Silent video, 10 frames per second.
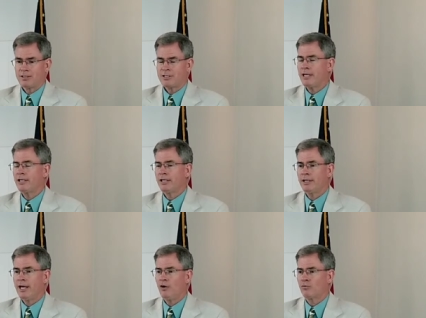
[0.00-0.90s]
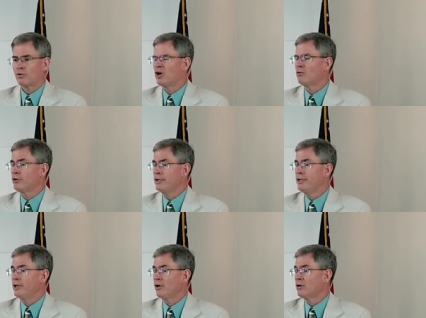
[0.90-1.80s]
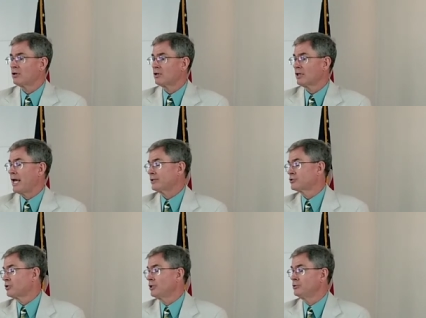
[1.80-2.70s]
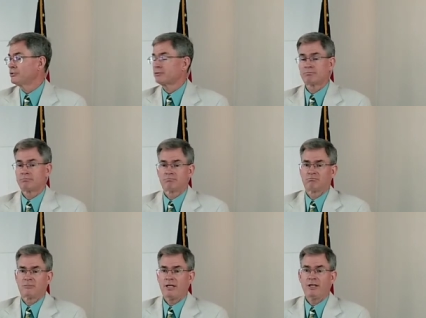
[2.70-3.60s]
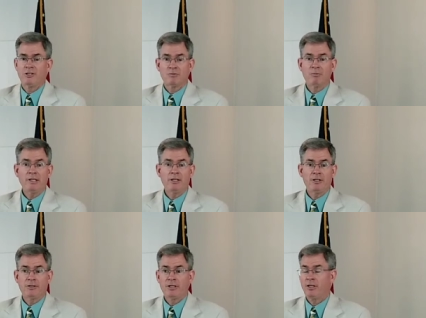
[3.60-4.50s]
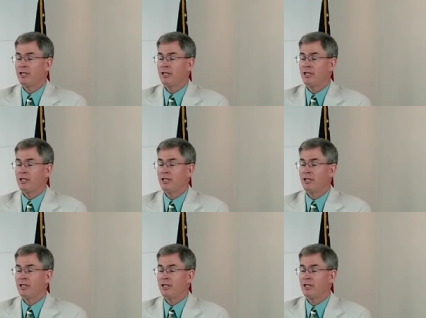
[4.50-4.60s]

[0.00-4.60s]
taking now for over a year lactulose that doesn't mean anything.